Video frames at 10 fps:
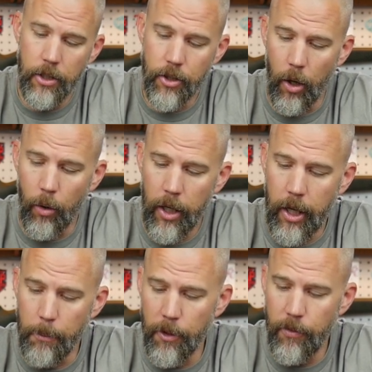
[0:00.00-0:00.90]
So a
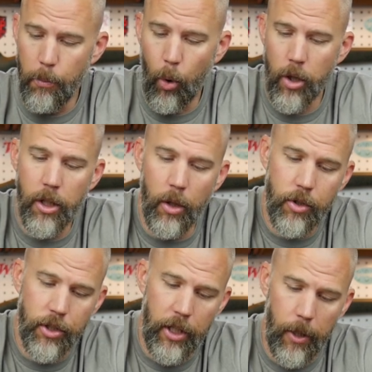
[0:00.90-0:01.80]
couple of important
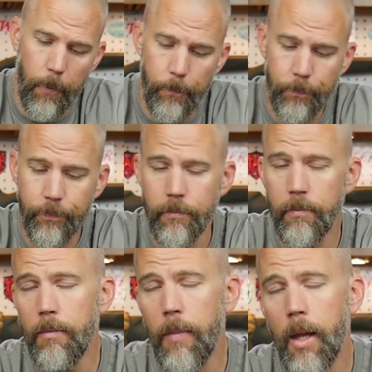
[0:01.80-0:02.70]
notes here.
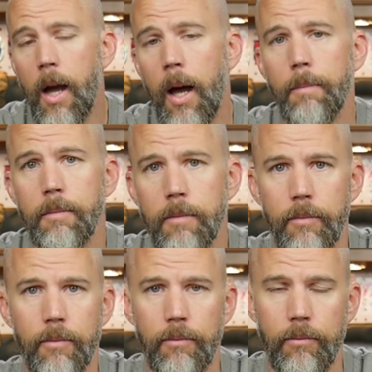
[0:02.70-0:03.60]
Um,
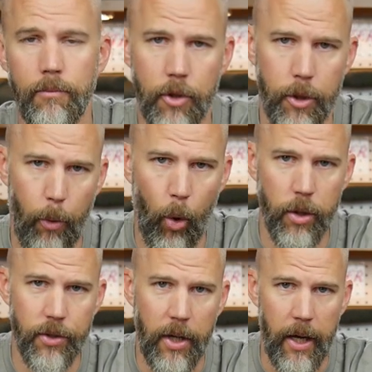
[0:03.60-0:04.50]

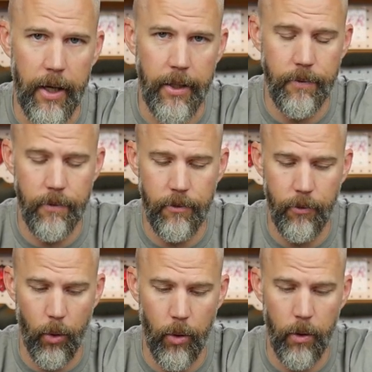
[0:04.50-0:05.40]
Support side,
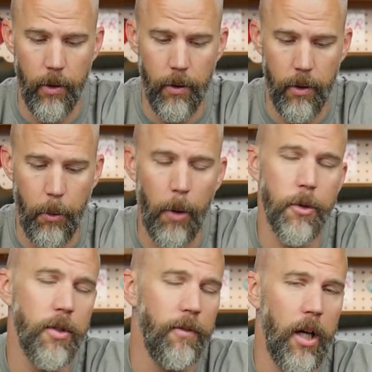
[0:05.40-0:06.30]
for the
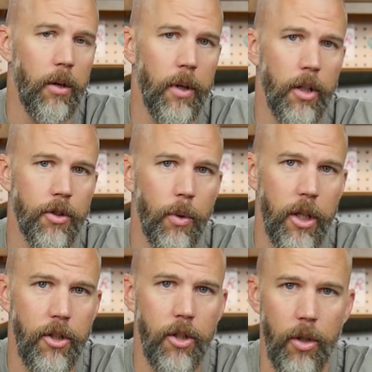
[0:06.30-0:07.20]
purpose of N R L
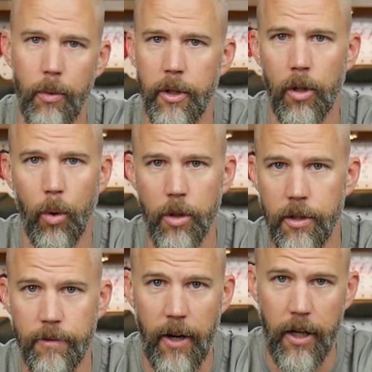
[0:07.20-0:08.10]
twenty-two, when their courses
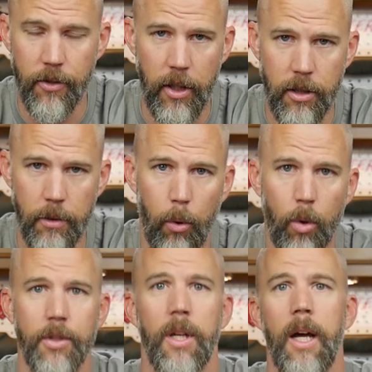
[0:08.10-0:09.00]
of fire say
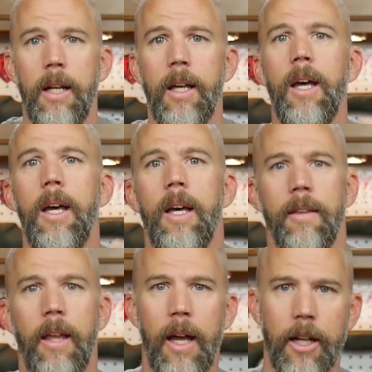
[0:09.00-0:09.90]
support side,
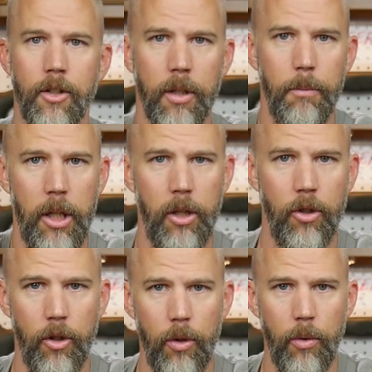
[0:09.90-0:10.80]
they actually mean
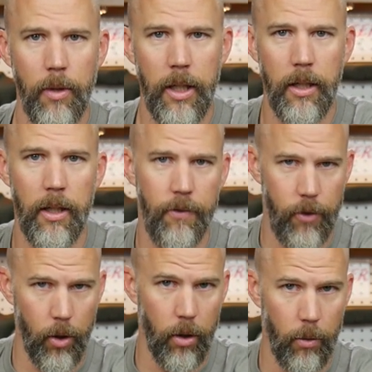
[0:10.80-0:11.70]
you need, if
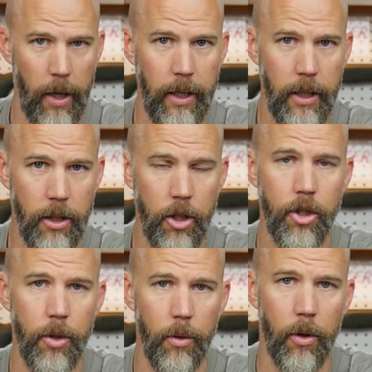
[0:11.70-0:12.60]
you're a right-handed
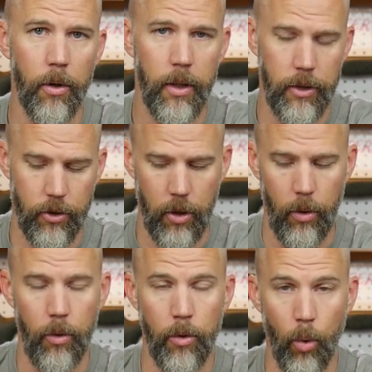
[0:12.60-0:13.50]
shooter,
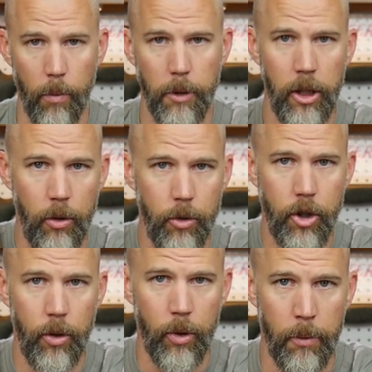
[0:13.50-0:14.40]
so normally you would
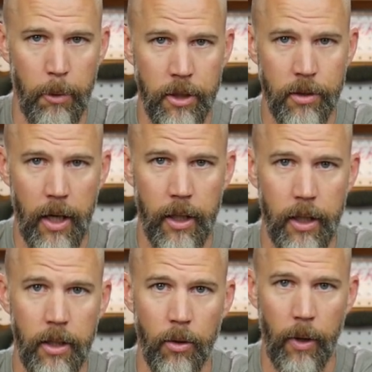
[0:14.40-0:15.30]
shoot with the buttstock
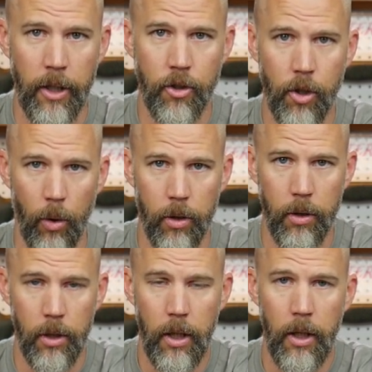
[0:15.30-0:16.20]
in the right
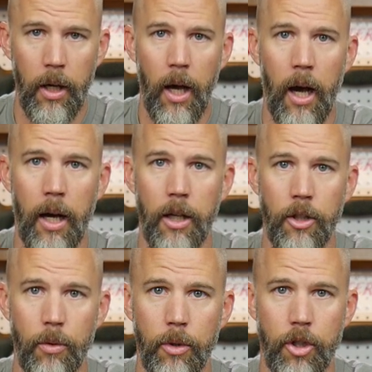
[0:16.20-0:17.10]
shoulder, uh,
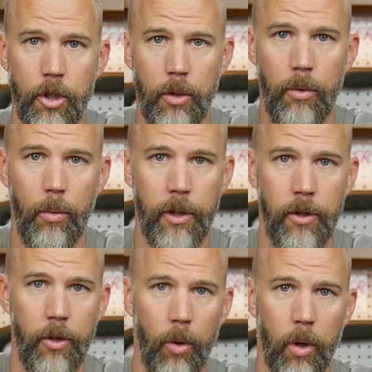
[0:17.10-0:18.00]
you would shoot
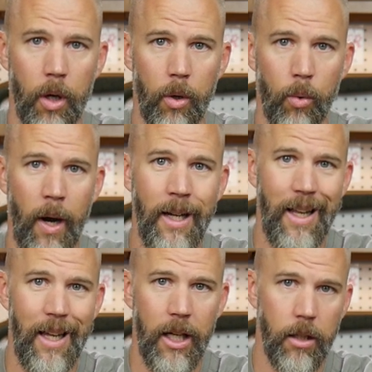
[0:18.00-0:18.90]
with your right
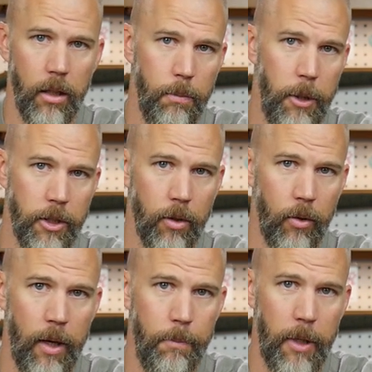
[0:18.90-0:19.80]
hand on the pistol
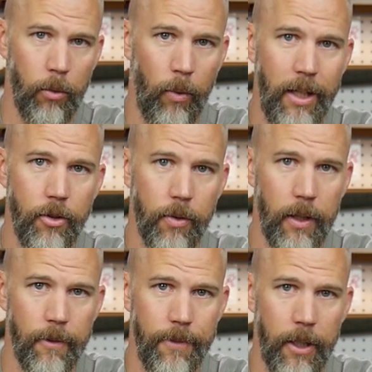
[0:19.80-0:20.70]
grip and right
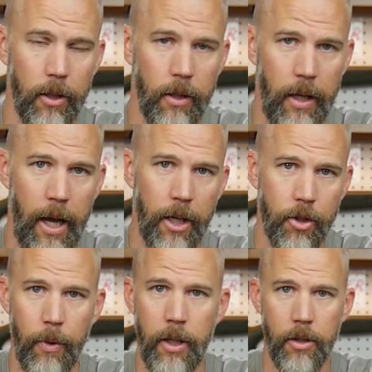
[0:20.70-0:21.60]
trigger finger
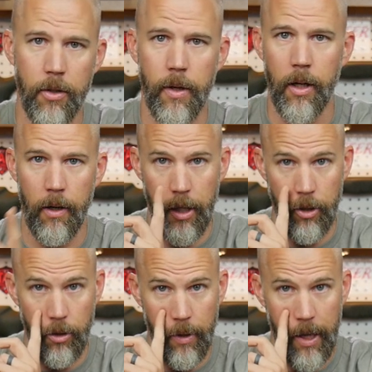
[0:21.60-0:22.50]
actuating the trigger,
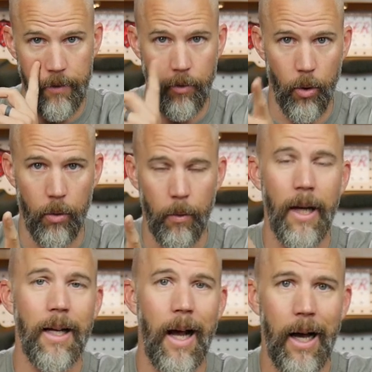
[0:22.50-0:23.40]
and you would have your
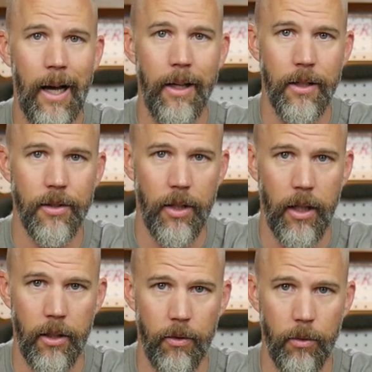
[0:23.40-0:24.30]
right eye
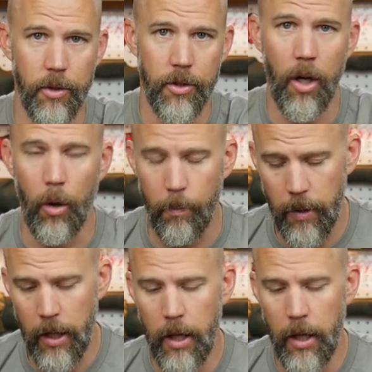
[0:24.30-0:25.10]
sighting through the scope.